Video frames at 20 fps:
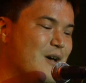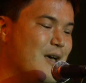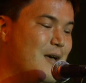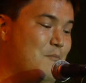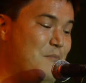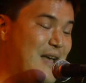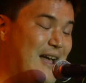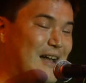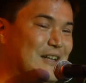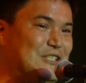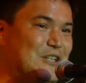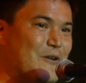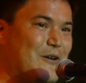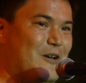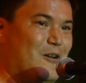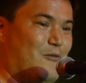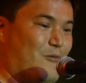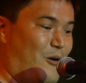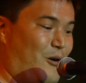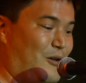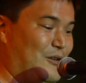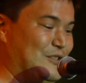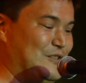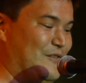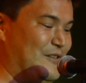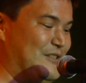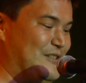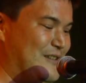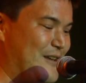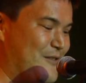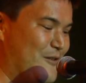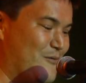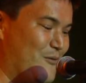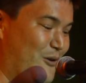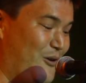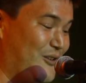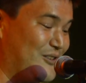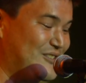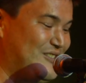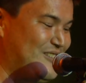managerial roles versus other
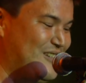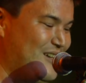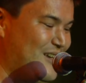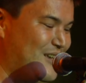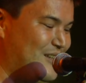roles.